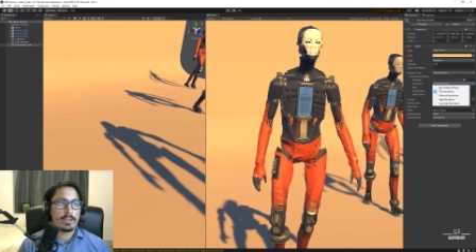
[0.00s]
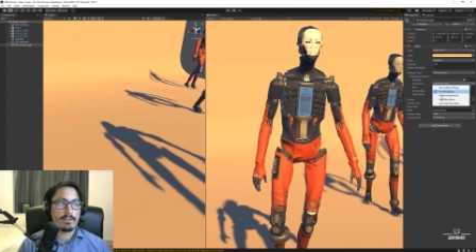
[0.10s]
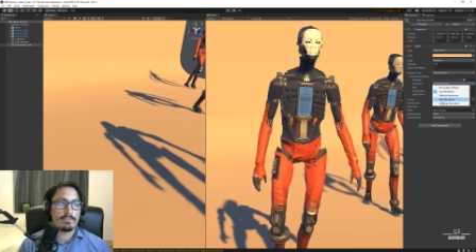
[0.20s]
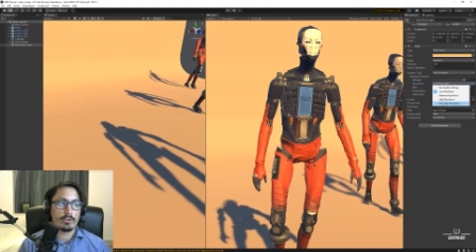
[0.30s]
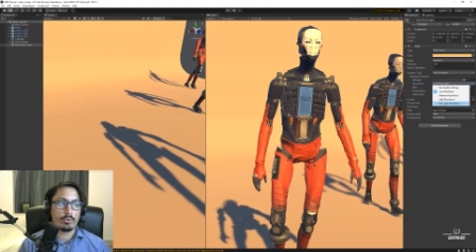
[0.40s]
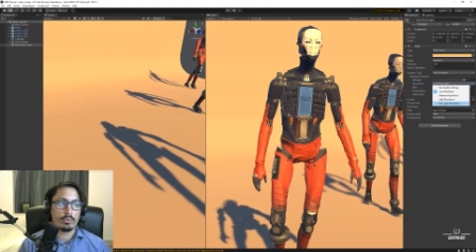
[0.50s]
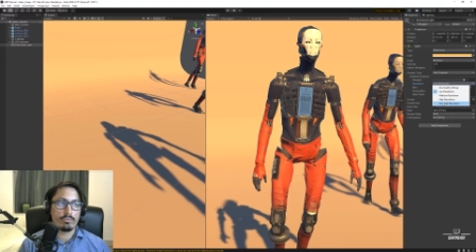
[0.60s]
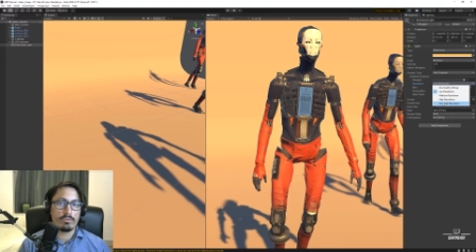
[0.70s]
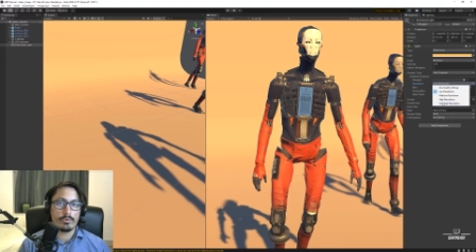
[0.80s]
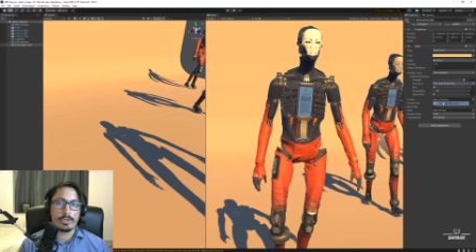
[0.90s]
If I do
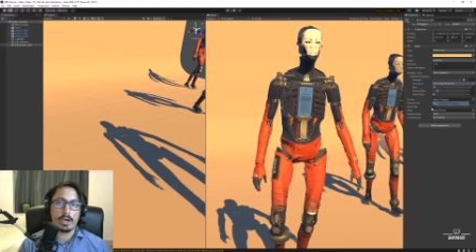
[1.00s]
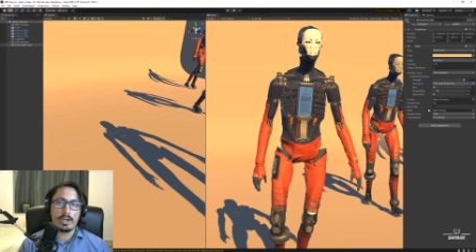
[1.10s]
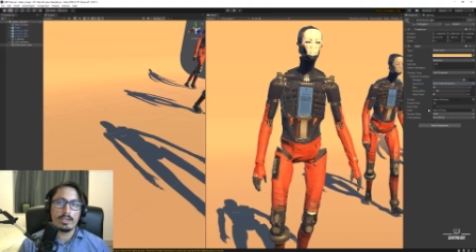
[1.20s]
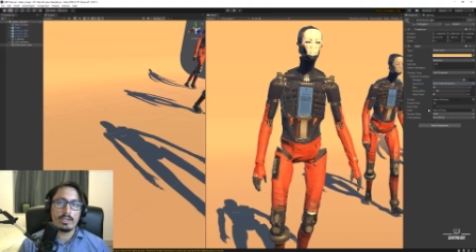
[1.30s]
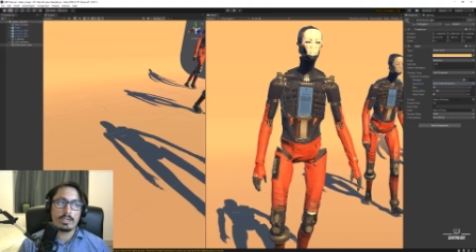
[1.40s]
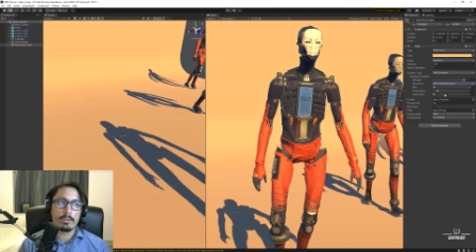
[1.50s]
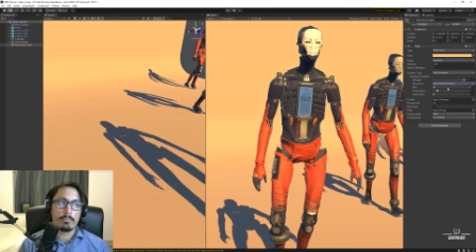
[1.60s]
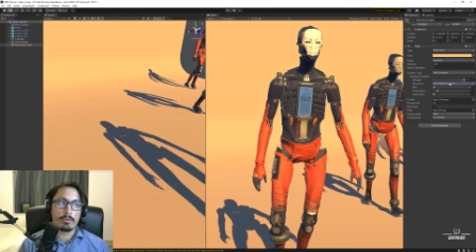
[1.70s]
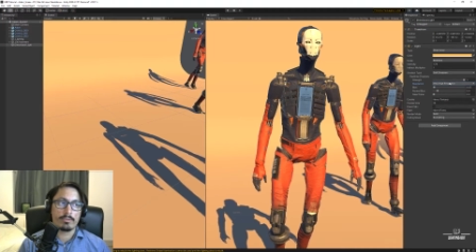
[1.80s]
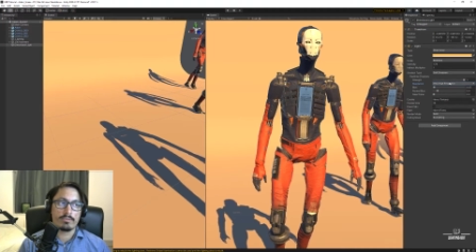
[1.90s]
very high, it
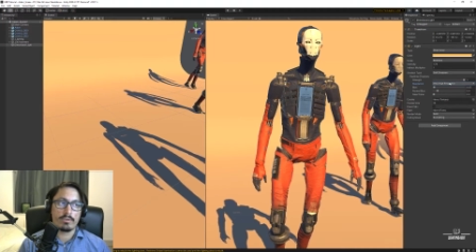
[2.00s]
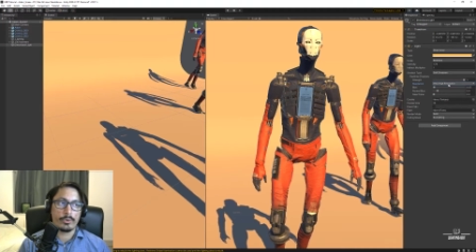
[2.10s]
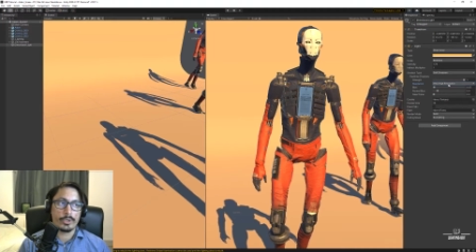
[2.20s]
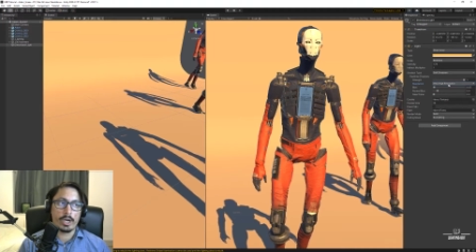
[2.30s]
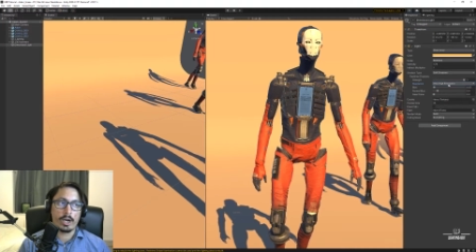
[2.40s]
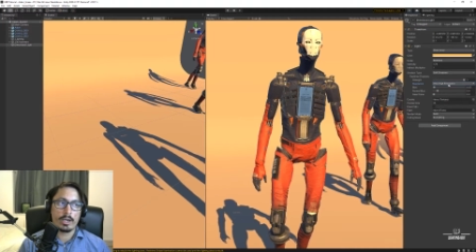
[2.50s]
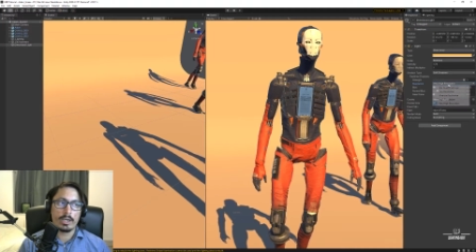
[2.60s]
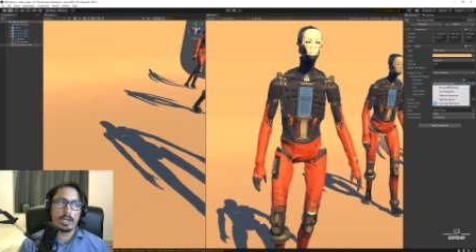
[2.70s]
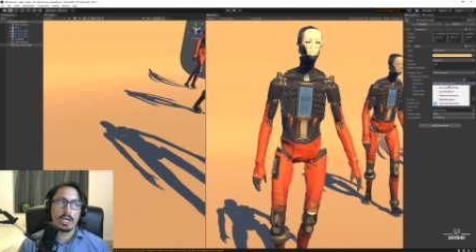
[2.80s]
becomes very high.